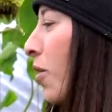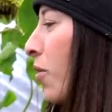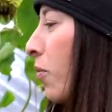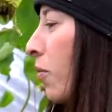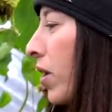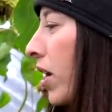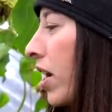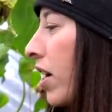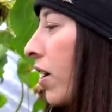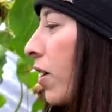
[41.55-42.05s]

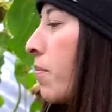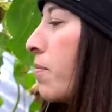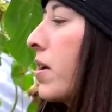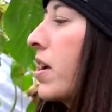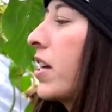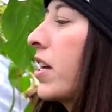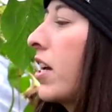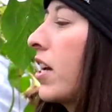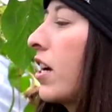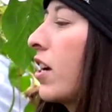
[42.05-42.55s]
We are
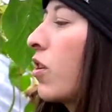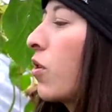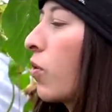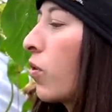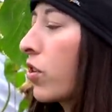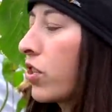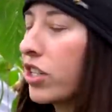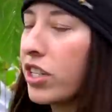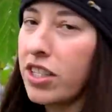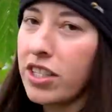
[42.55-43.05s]
making
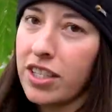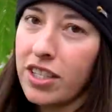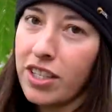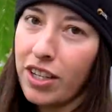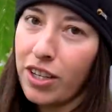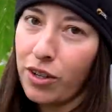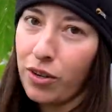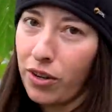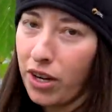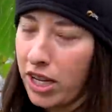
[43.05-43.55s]
gorgeous
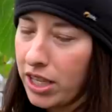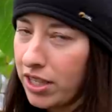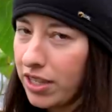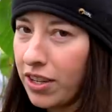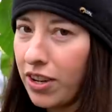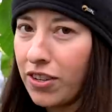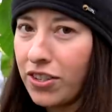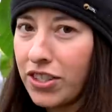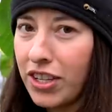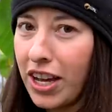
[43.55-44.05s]
green
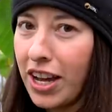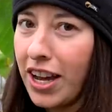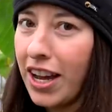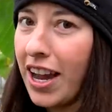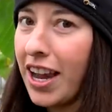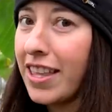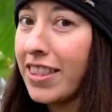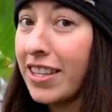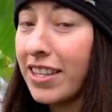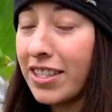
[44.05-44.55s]
salsa,
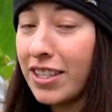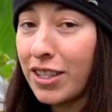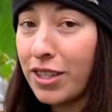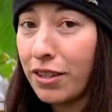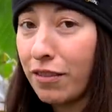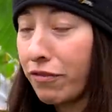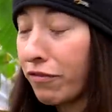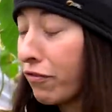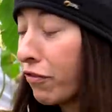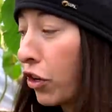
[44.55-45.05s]
and this is
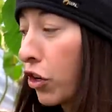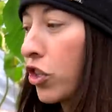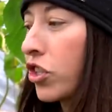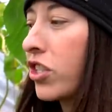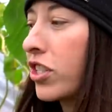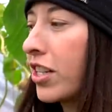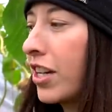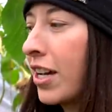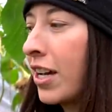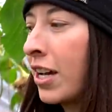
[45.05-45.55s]
the
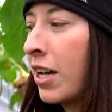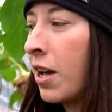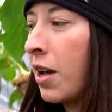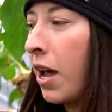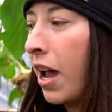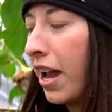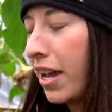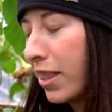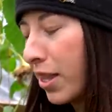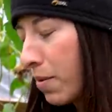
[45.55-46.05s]
first
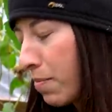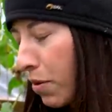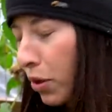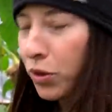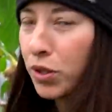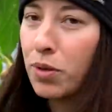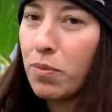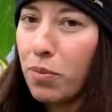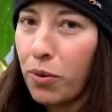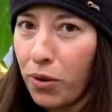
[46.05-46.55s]
and the
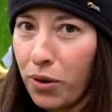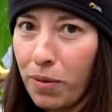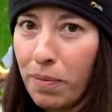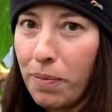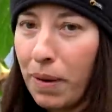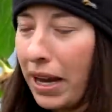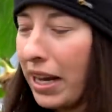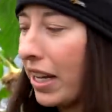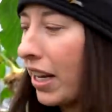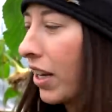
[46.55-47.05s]
most important
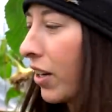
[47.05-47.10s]
main